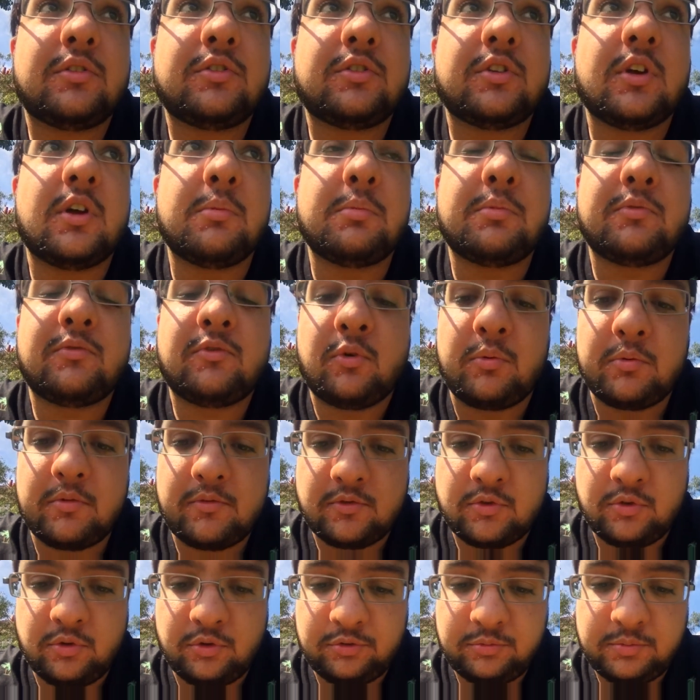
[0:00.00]
So before,
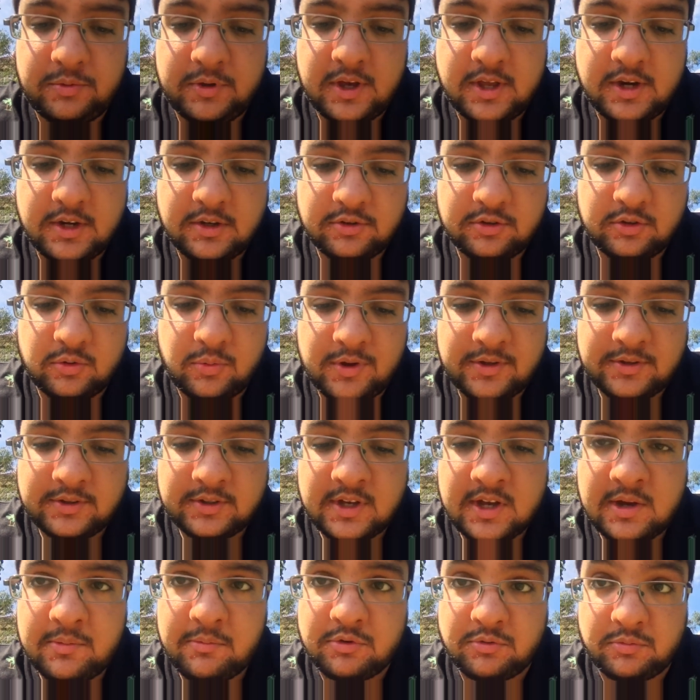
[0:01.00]
of course, we get into West
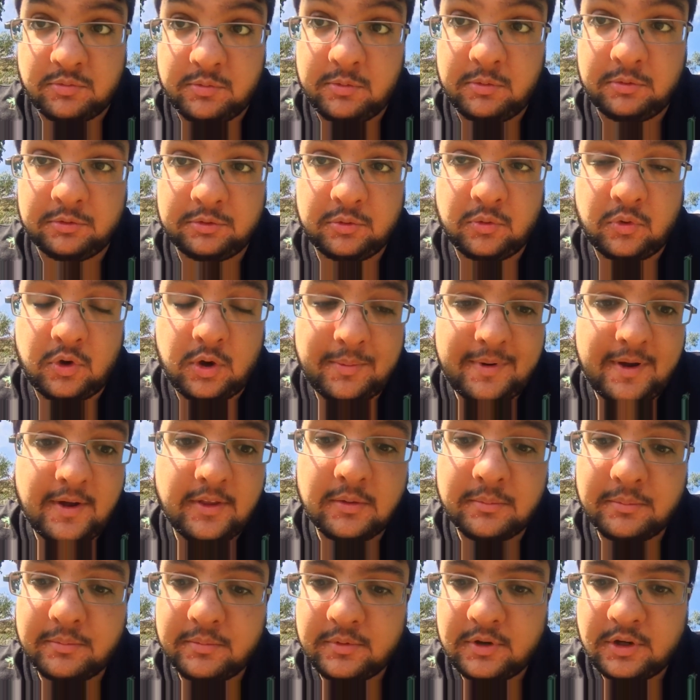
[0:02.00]
Ham, which we will talk about
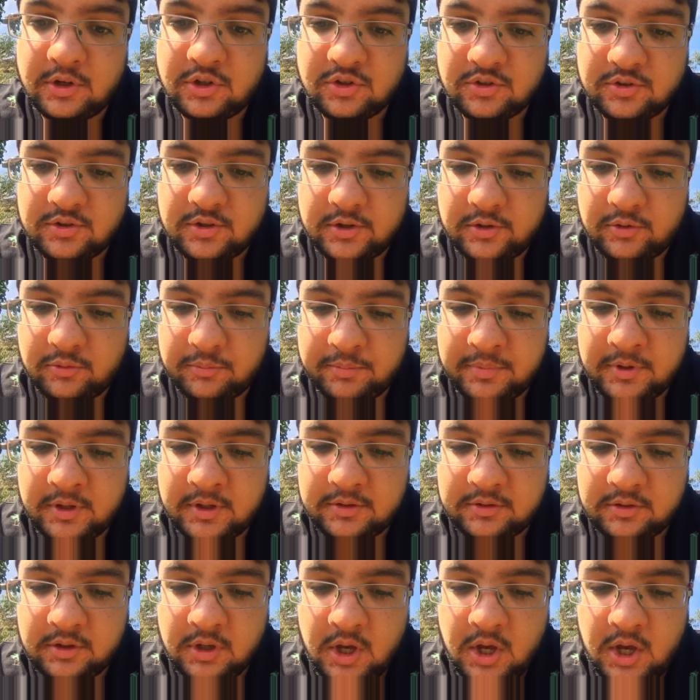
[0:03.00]
them in just a little
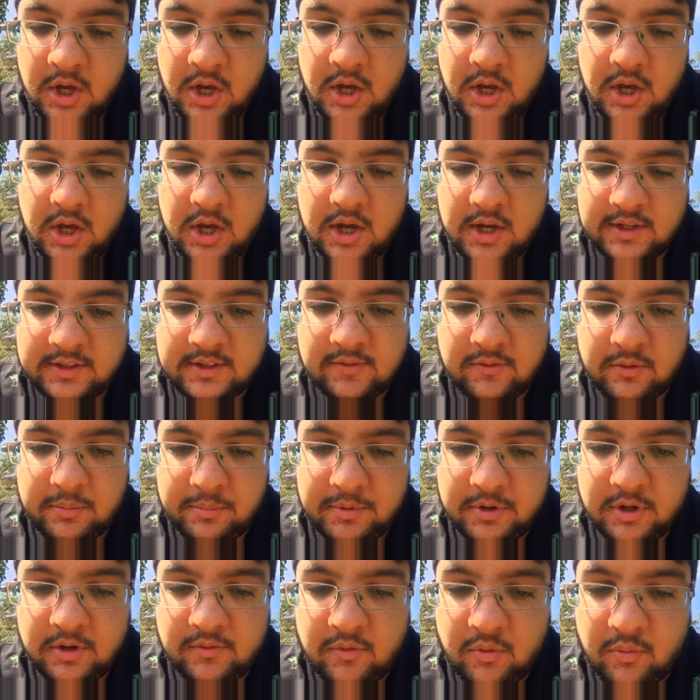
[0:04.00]
bit, let's have a
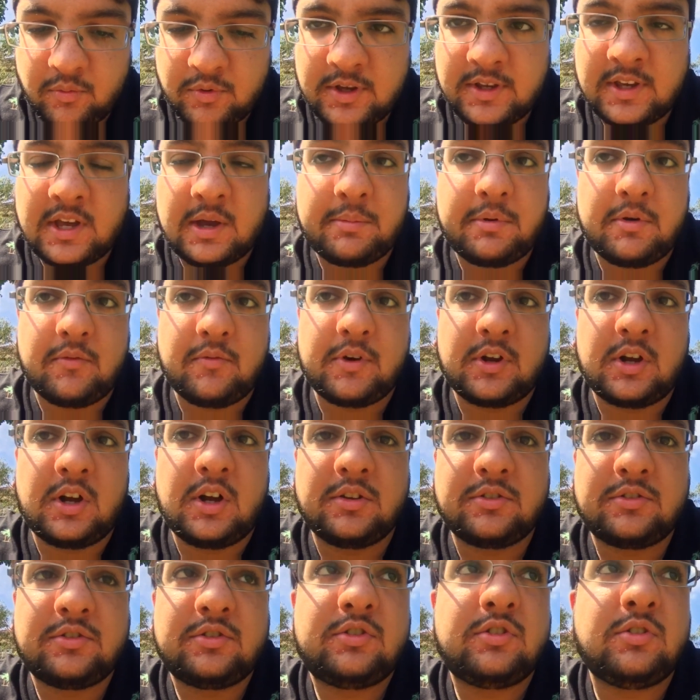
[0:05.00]
bit of a recap in
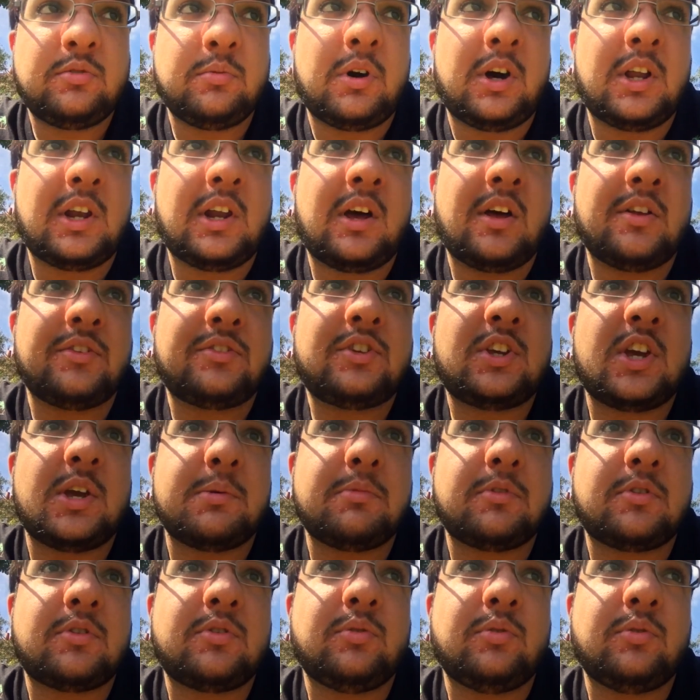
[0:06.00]
regards to our last
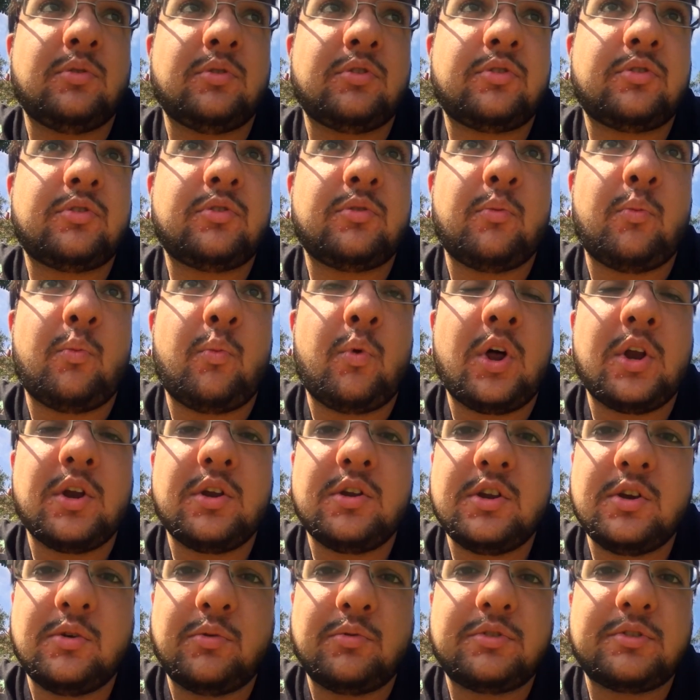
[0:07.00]
game. Of course, the
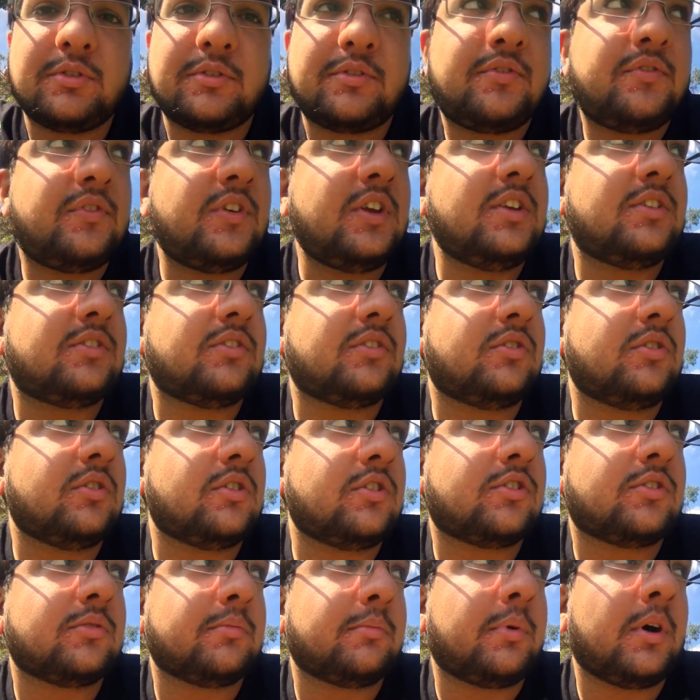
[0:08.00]
1-0 defeat at
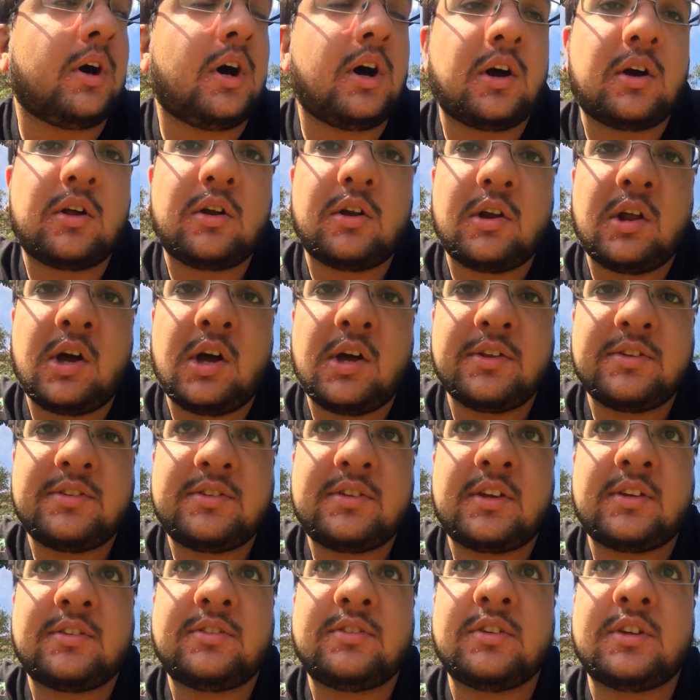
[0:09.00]
Goodison Park
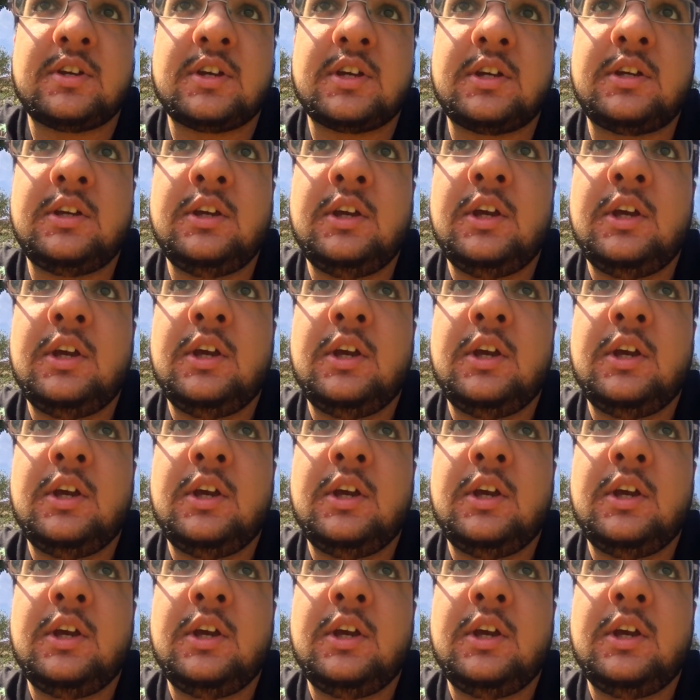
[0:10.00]
last Saturday.